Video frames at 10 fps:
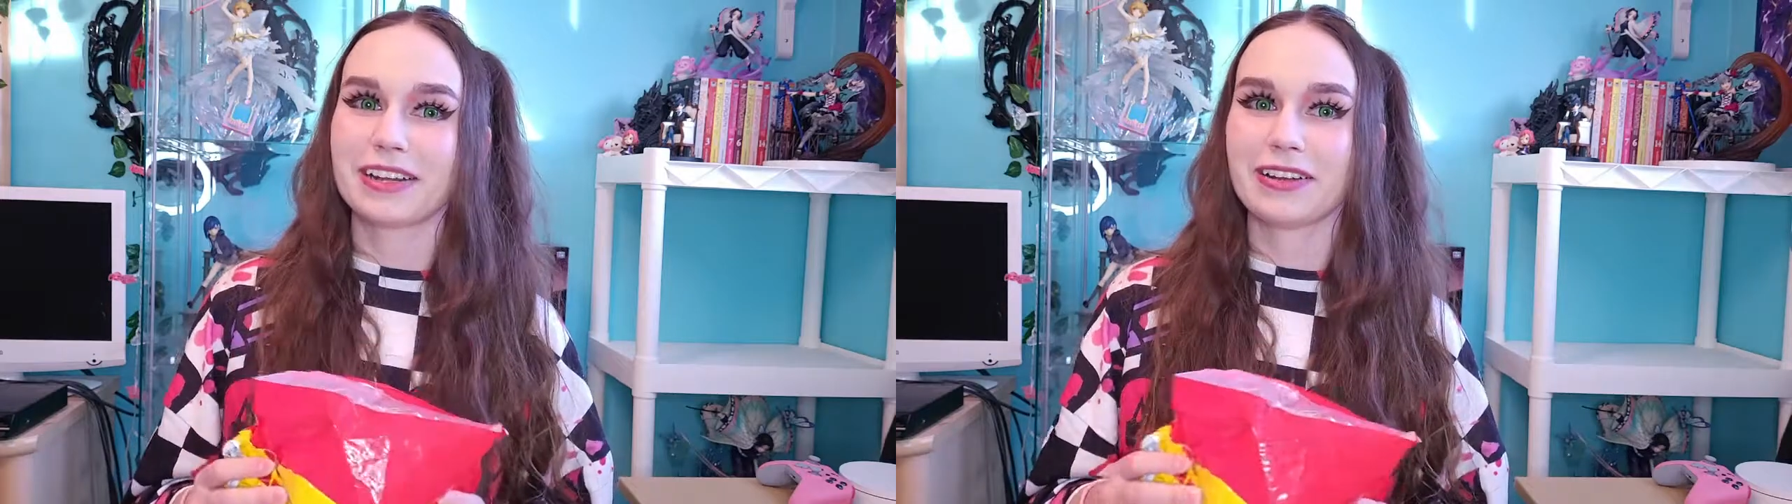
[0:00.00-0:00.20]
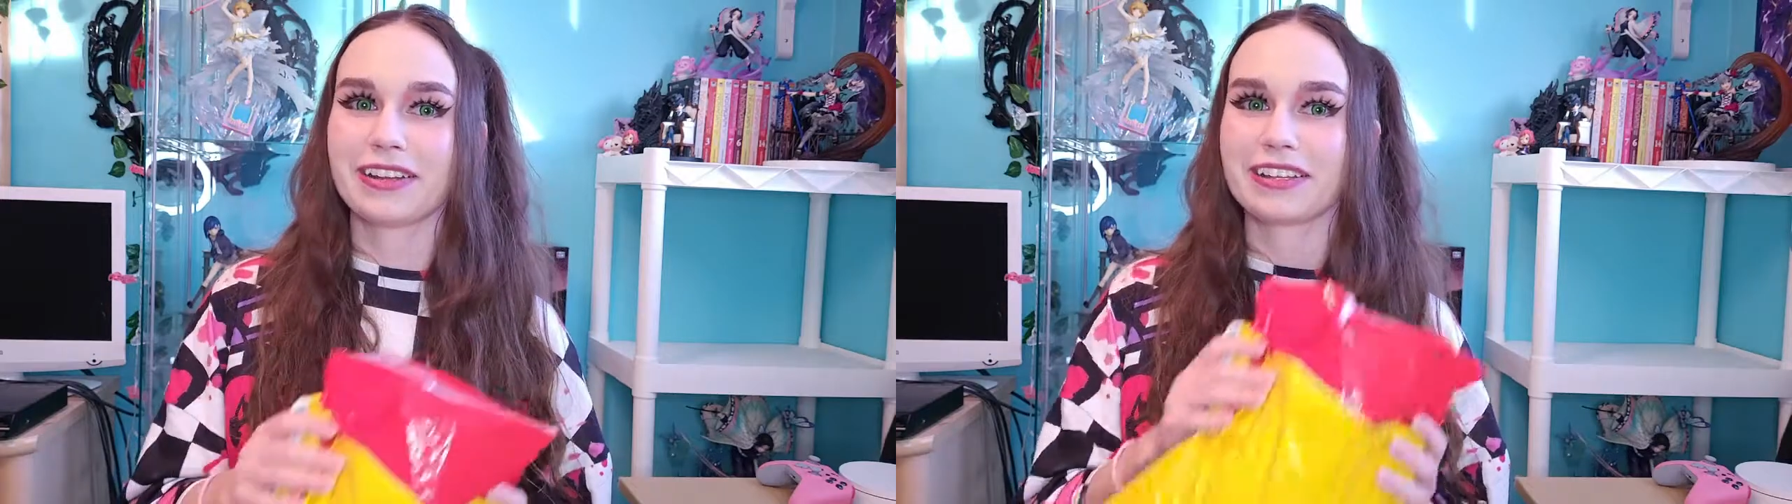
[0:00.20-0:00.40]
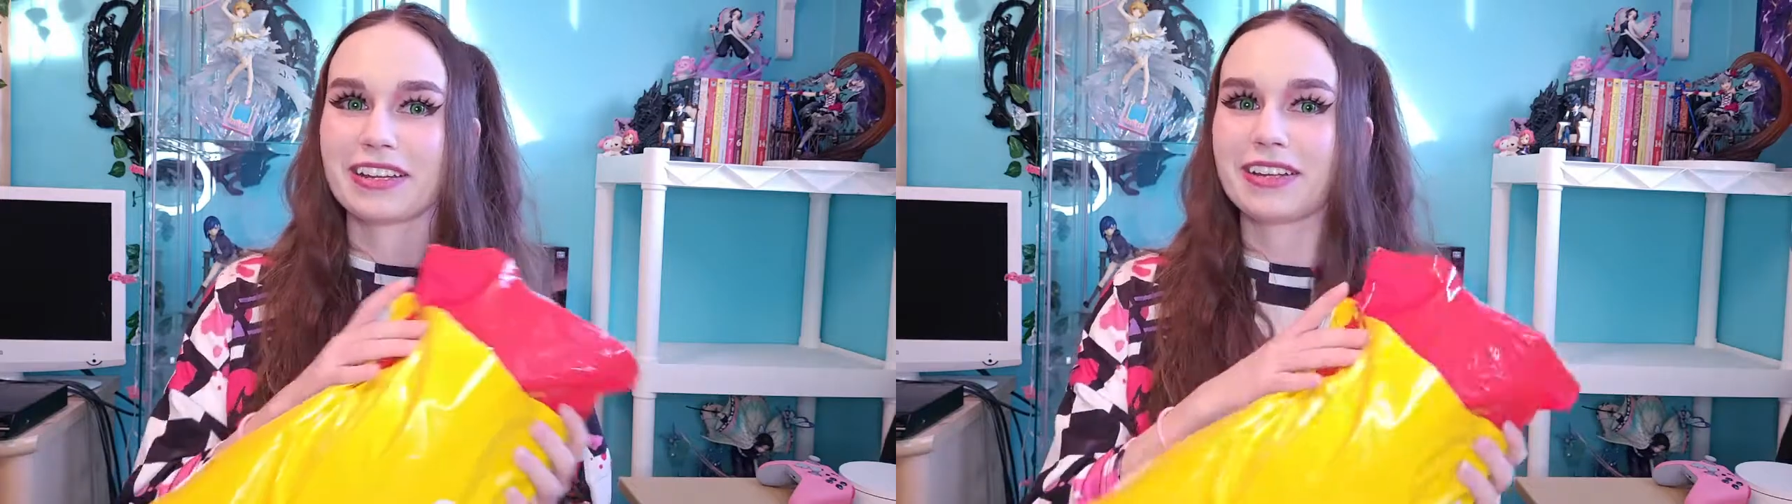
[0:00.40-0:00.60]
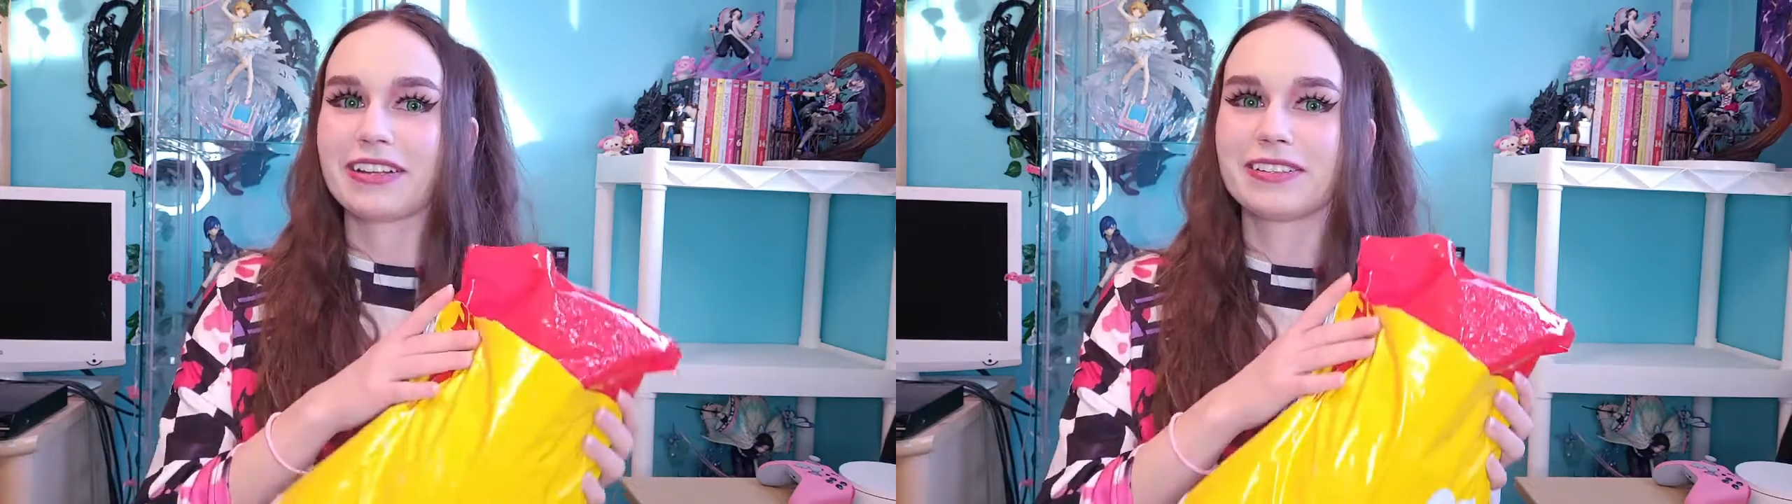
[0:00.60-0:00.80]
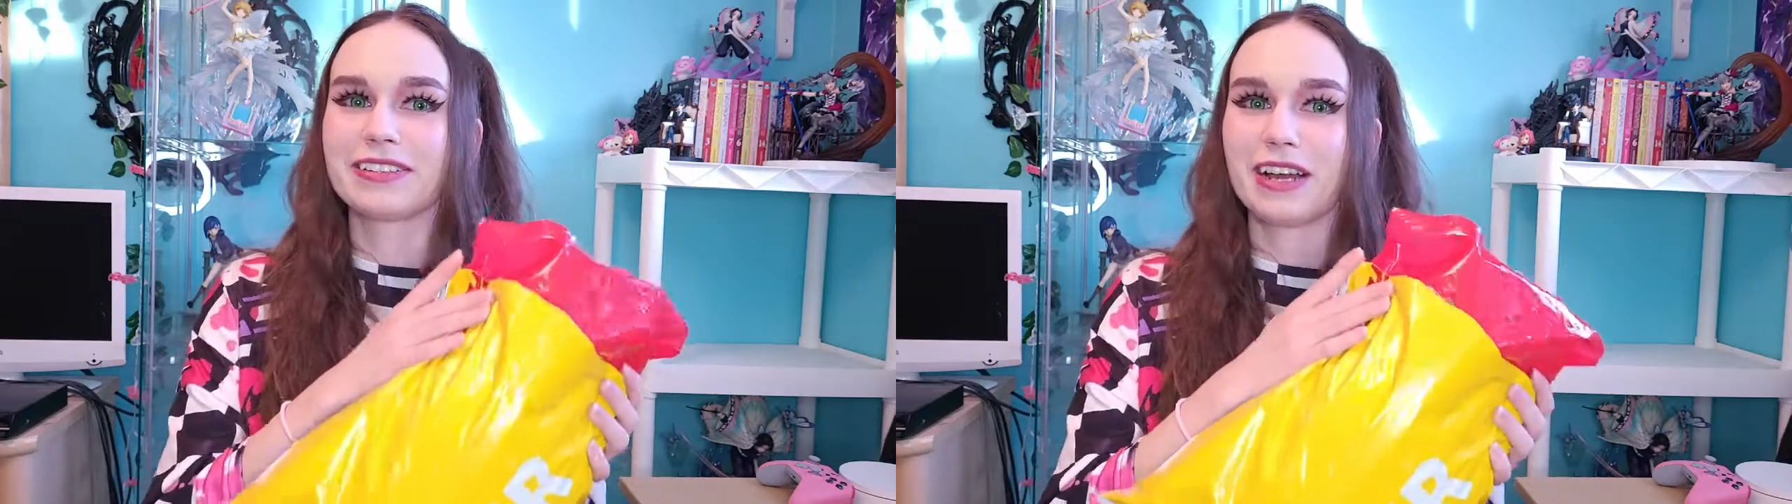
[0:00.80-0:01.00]
on into
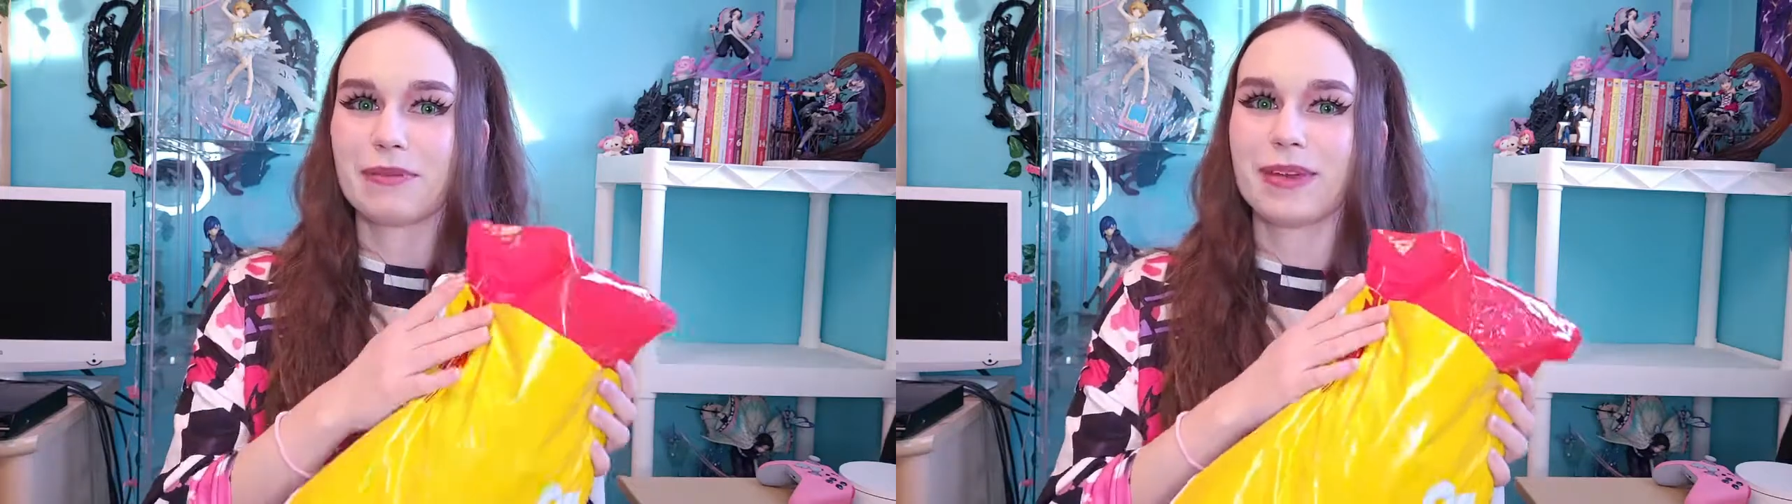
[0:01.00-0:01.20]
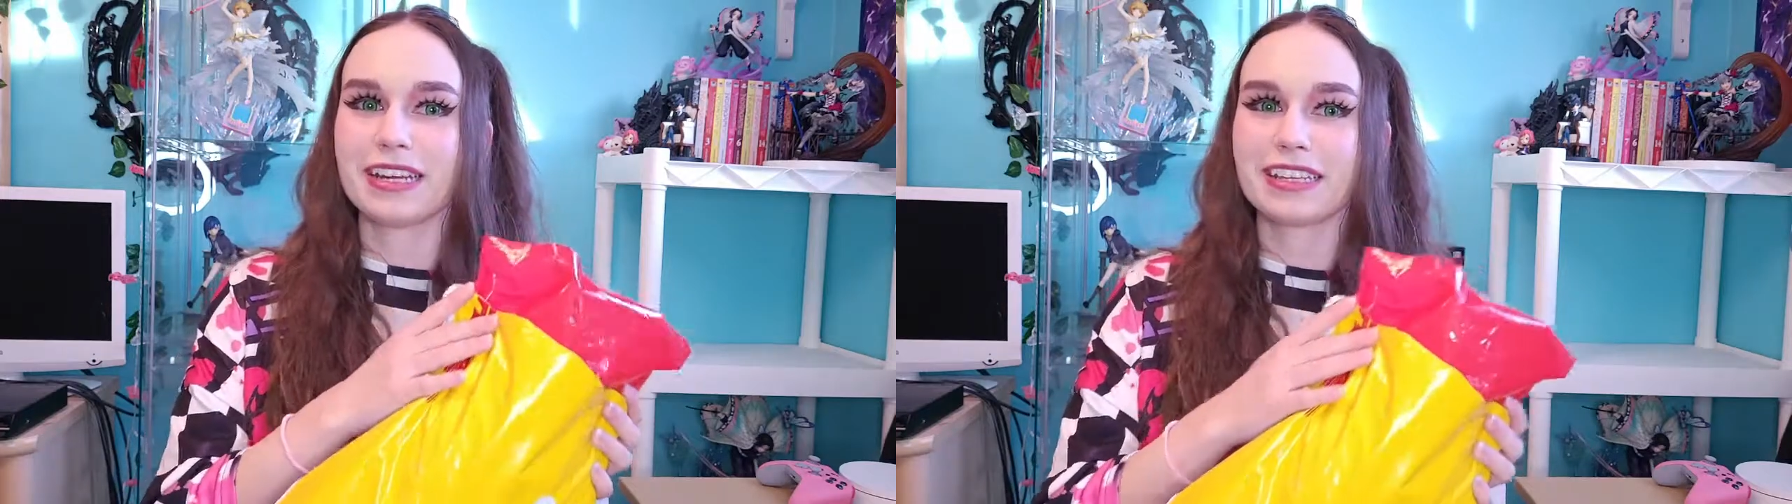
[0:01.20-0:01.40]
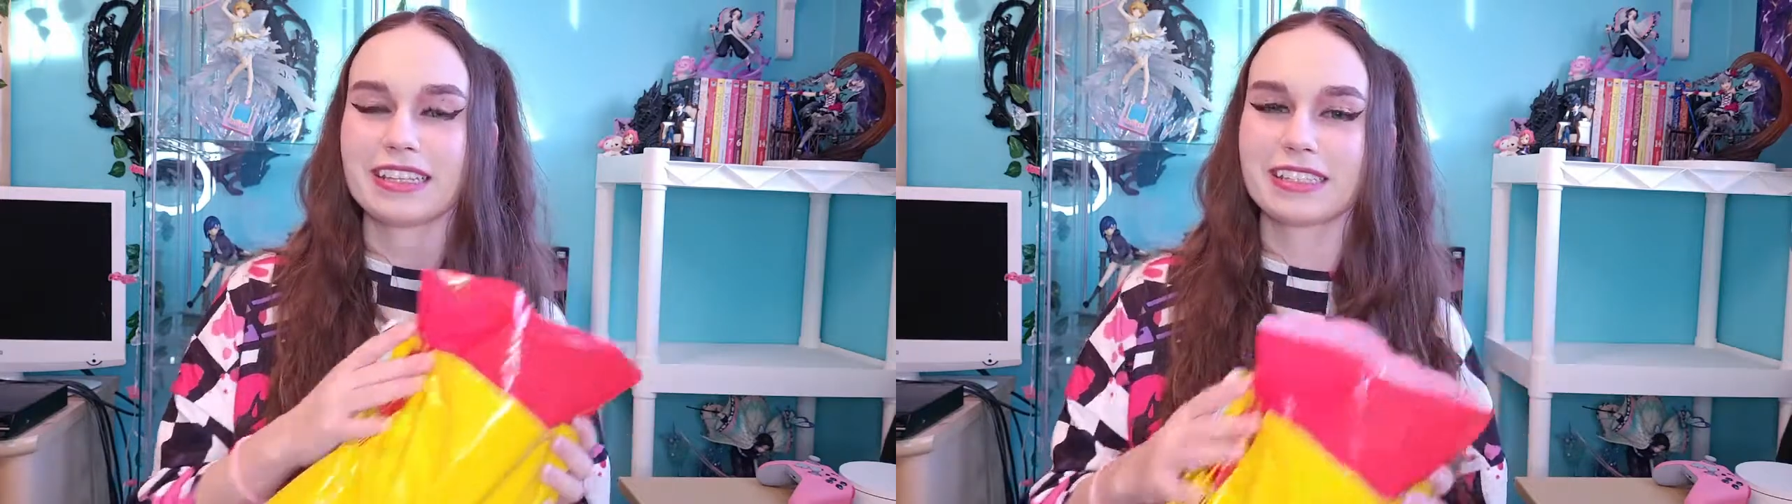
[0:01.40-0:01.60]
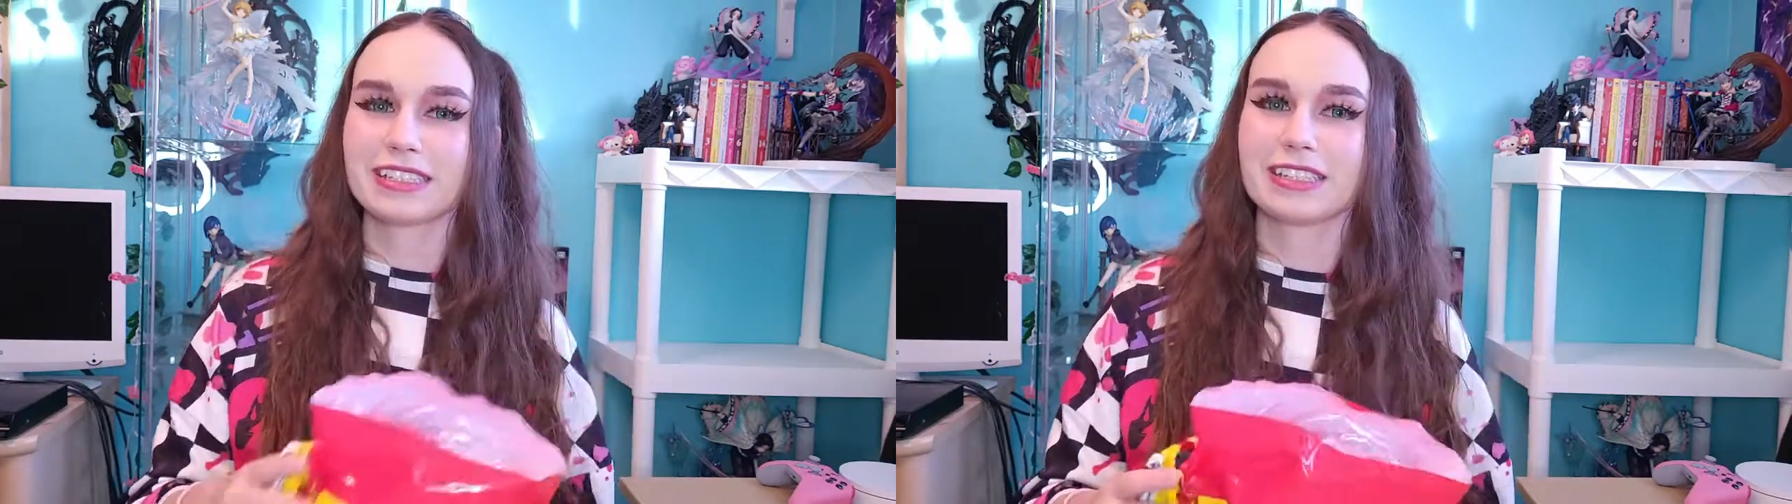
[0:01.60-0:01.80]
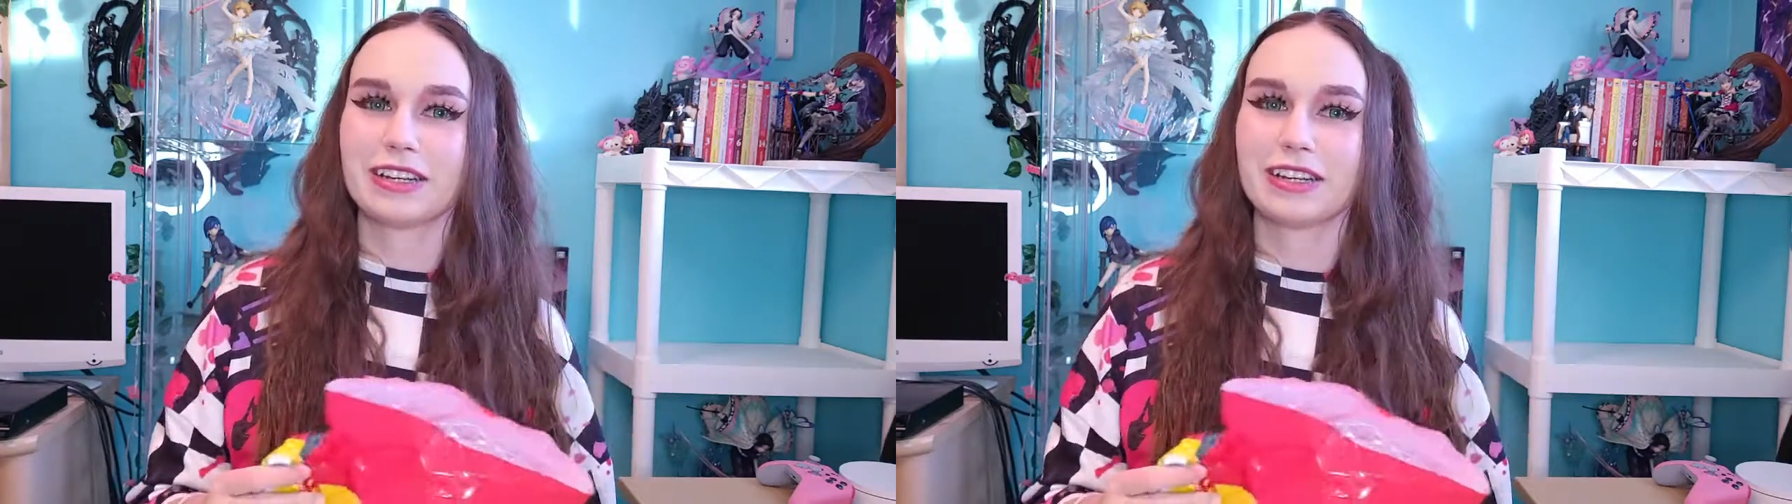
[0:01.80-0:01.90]
unbagging this.